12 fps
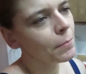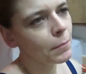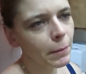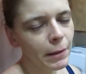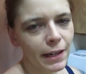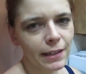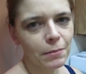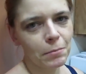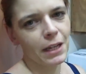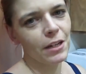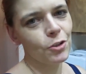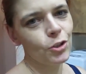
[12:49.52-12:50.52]
maybe I can
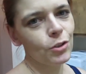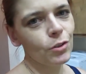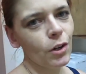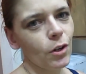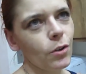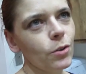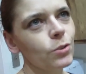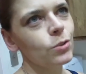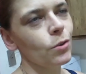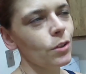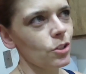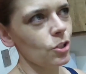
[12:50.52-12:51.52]
manage to go
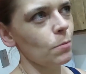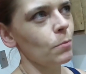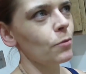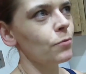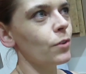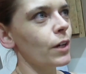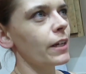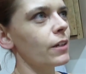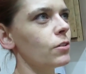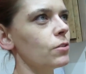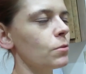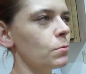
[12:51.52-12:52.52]
to the gym before I
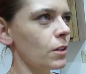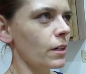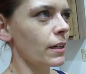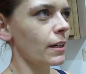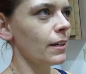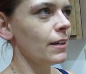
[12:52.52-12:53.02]
go to work.